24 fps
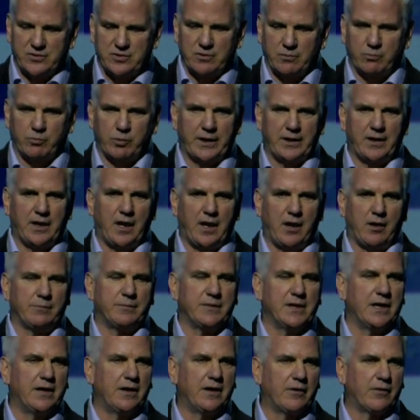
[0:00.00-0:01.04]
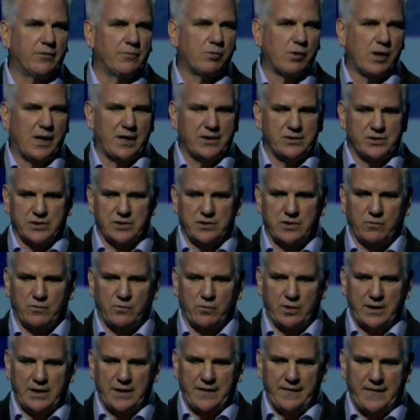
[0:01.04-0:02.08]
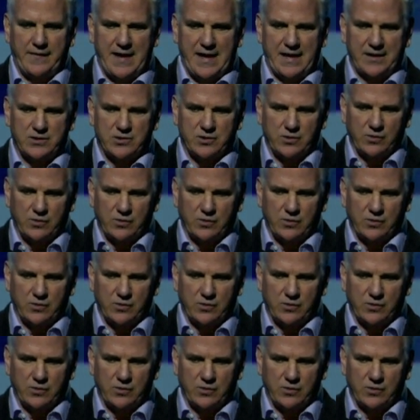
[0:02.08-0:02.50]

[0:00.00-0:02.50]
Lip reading: So Bright Hop and other projects are working on that.